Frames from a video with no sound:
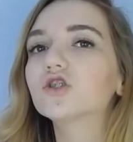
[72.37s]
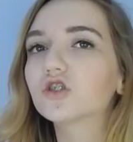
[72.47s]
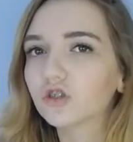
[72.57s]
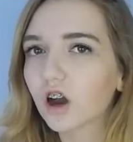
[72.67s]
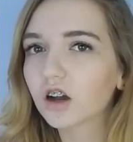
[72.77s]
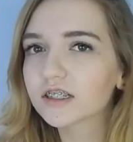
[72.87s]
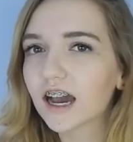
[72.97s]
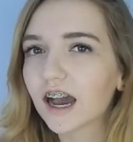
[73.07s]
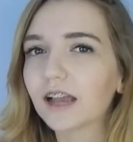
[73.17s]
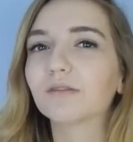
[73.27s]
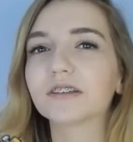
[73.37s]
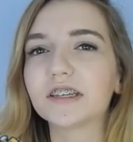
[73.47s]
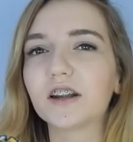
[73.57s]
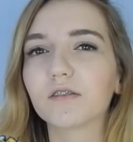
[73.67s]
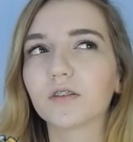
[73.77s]
tie with
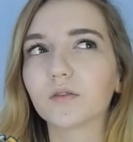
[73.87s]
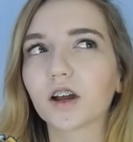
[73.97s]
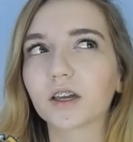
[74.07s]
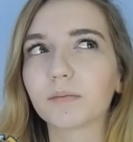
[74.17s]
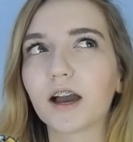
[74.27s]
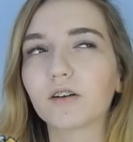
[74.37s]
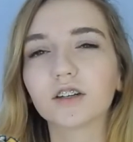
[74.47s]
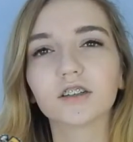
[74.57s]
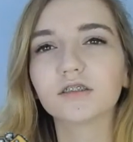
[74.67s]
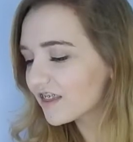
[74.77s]
Tito from Rocket Power.